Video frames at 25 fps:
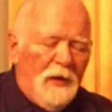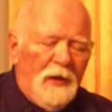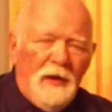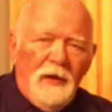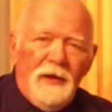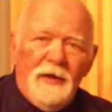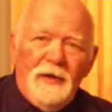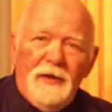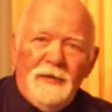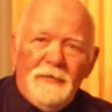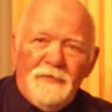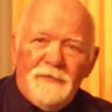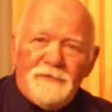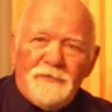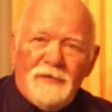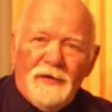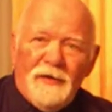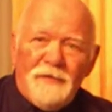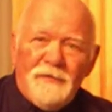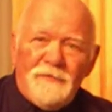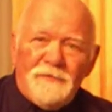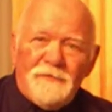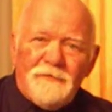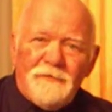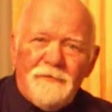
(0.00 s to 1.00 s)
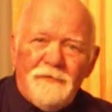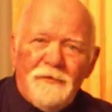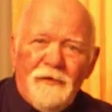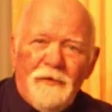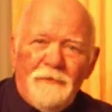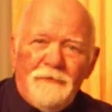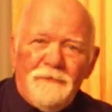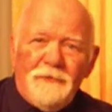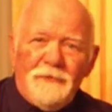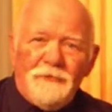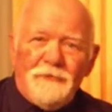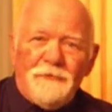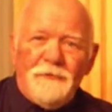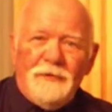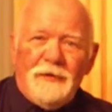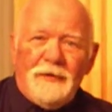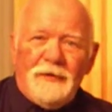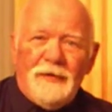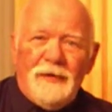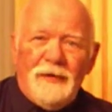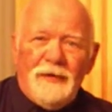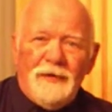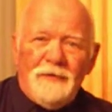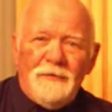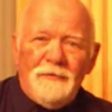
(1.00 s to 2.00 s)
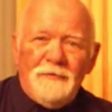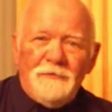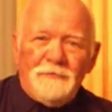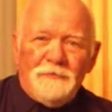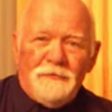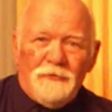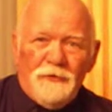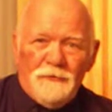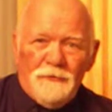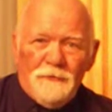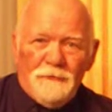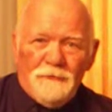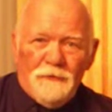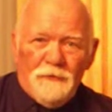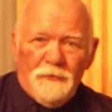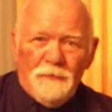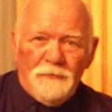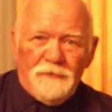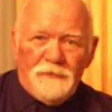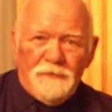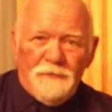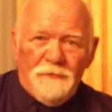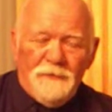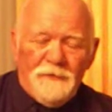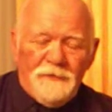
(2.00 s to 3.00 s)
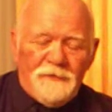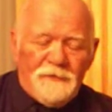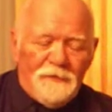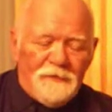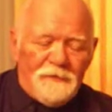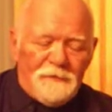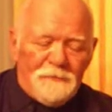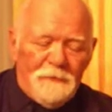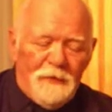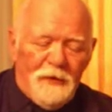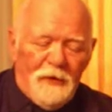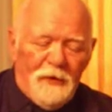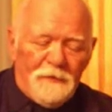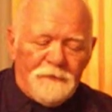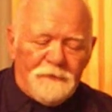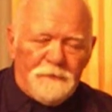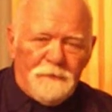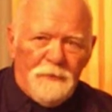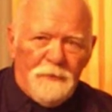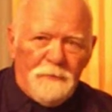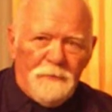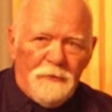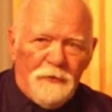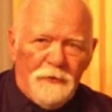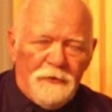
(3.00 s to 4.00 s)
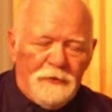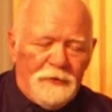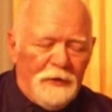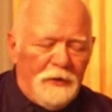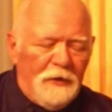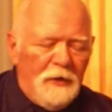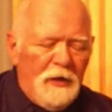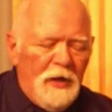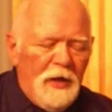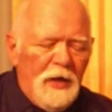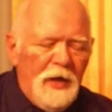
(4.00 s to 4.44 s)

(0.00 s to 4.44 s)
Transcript: Incense of the three kings, or other forms of incense, may also be burned here.